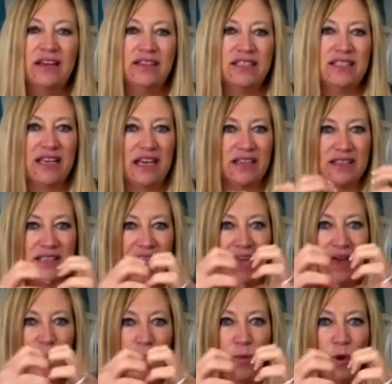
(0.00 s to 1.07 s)
The cells
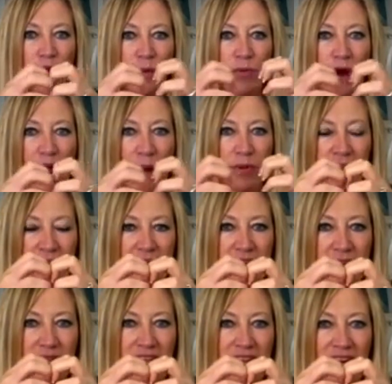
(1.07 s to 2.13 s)
can't work properly
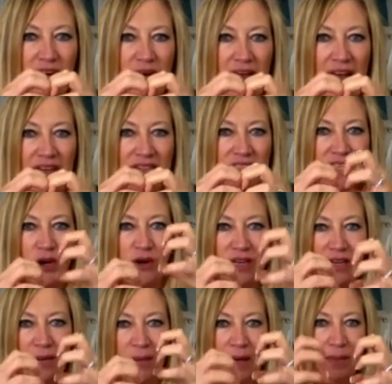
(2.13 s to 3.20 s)
if they don't have
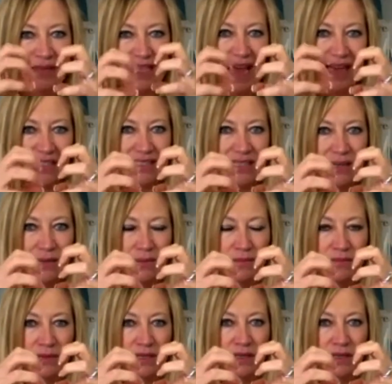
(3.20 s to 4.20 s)
sodium and potassium.